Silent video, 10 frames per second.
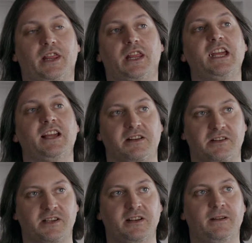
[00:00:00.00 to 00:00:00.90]

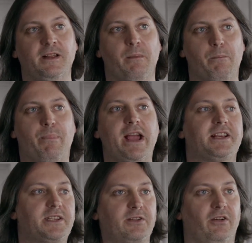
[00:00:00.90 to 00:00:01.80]
things
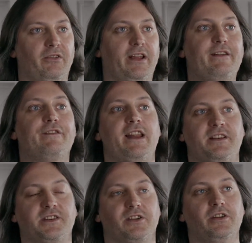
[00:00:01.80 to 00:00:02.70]
based on
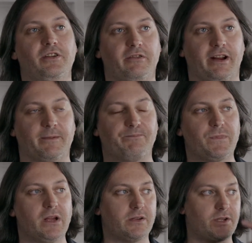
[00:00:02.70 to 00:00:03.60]
events occurring.
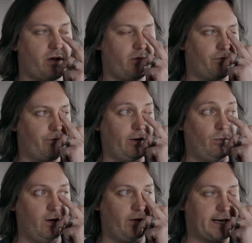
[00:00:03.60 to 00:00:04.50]
So a real
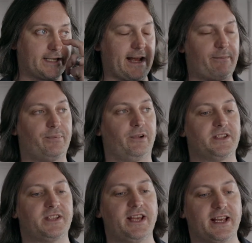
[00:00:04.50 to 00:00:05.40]
world example
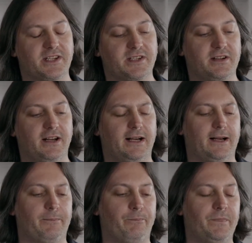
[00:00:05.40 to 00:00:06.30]
is this.
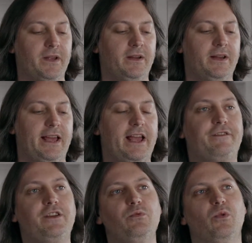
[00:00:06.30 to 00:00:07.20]

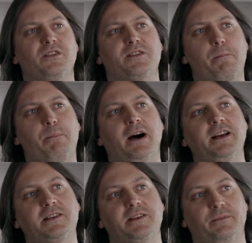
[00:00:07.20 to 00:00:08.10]
If you want to
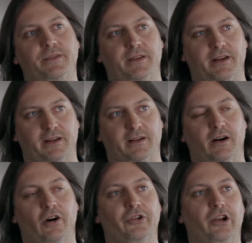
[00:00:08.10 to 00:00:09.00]
buy something
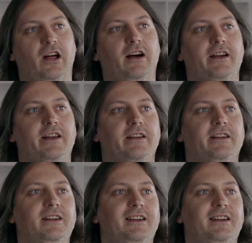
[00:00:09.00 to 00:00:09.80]
online